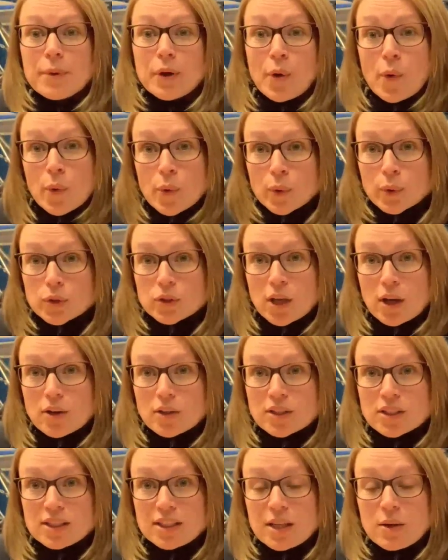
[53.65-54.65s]
but
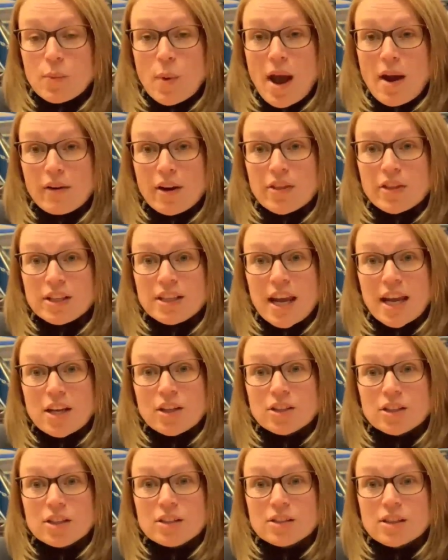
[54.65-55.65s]
also to see where other
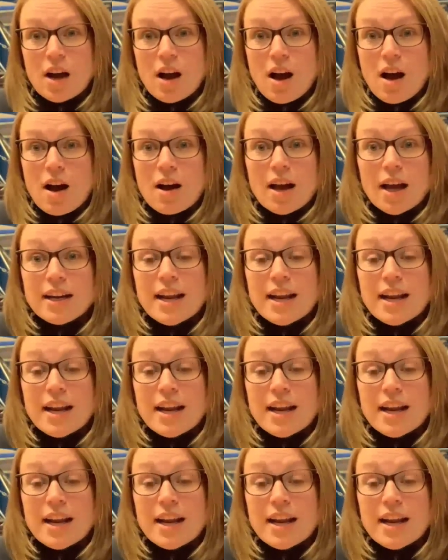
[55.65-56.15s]
nations are